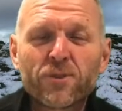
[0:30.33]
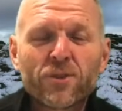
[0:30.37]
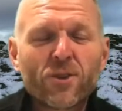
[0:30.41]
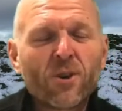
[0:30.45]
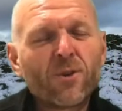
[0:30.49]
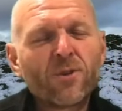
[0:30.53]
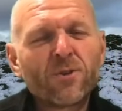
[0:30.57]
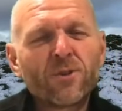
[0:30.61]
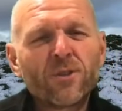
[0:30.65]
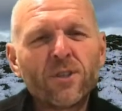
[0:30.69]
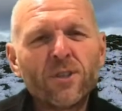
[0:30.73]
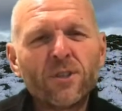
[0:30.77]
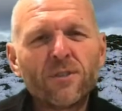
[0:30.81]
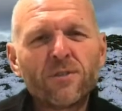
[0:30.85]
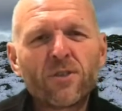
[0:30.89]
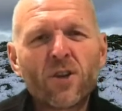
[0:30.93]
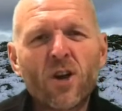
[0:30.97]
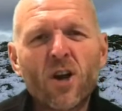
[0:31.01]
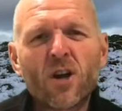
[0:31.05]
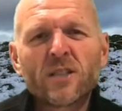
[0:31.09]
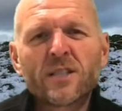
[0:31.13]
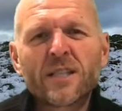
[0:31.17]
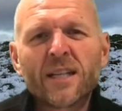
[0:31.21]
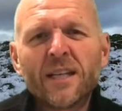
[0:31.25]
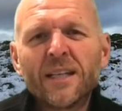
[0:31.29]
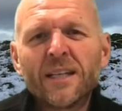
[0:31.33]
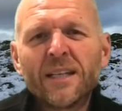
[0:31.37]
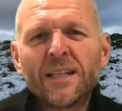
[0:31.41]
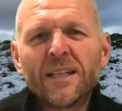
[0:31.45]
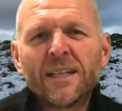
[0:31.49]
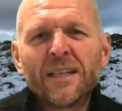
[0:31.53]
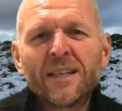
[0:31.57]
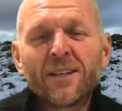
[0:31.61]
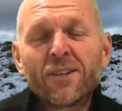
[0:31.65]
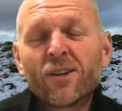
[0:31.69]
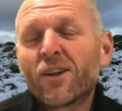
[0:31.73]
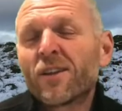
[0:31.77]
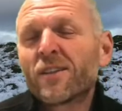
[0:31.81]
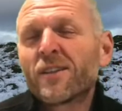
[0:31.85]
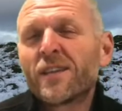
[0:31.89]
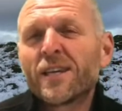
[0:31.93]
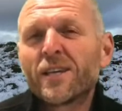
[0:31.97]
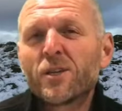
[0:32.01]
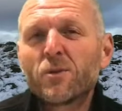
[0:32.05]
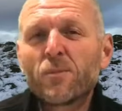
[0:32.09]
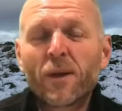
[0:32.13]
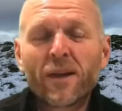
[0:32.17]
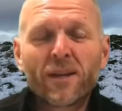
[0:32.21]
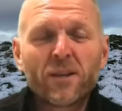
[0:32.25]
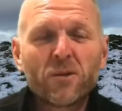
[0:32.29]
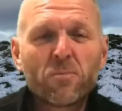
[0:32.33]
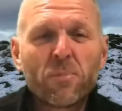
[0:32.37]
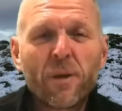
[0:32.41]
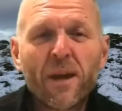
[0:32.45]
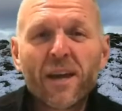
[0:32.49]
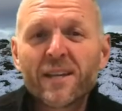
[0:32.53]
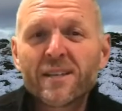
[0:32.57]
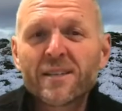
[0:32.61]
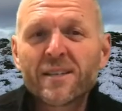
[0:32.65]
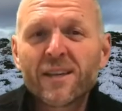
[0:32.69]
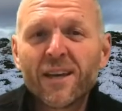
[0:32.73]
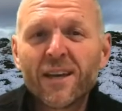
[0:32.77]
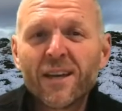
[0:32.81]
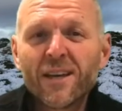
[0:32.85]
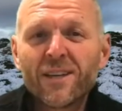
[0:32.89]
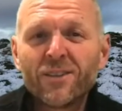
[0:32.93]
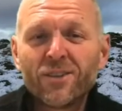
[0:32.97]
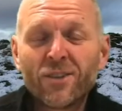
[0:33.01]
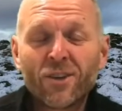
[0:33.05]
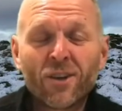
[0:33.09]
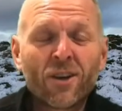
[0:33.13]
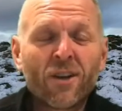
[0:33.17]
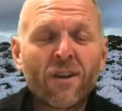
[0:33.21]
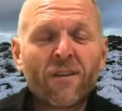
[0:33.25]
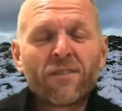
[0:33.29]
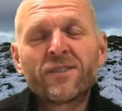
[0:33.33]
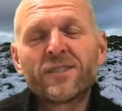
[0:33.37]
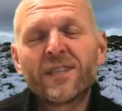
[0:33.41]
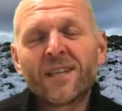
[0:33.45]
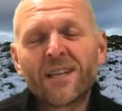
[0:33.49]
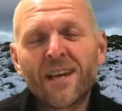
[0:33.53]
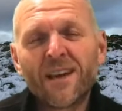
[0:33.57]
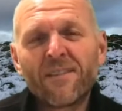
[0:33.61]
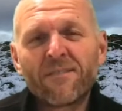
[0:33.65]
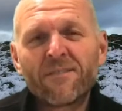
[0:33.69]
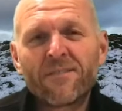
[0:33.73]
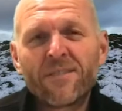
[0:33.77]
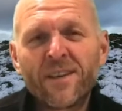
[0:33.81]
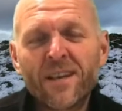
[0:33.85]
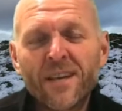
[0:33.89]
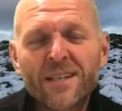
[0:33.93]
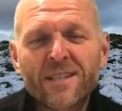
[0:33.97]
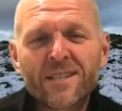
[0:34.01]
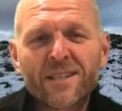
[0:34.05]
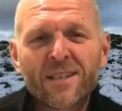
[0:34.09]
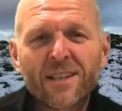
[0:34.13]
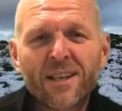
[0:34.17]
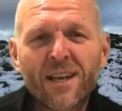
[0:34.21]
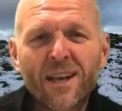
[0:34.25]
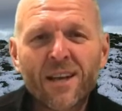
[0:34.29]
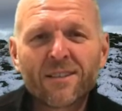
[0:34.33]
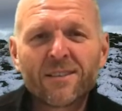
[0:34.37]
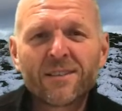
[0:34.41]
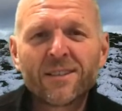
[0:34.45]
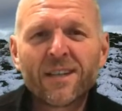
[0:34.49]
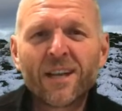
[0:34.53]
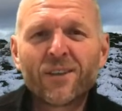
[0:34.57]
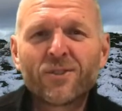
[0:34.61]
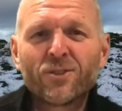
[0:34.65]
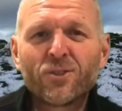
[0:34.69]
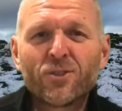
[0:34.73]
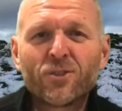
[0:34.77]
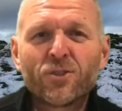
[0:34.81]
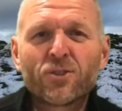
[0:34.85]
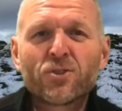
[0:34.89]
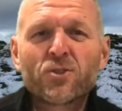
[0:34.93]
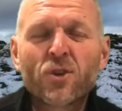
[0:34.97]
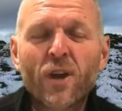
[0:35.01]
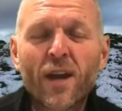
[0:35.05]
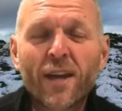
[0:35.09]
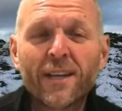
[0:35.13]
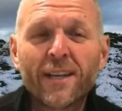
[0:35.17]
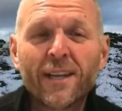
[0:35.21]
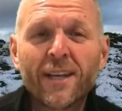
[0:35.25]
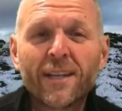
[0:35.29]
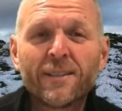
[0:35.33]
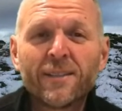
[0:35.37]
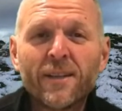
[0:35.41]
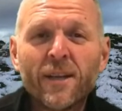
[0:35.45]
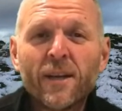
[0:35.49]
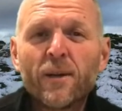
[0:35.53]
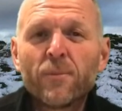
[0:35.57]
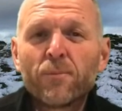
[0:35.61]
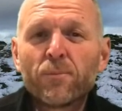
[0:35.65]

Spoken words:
So you've got to think about your pacing, you've got to obviously get fit and do the training,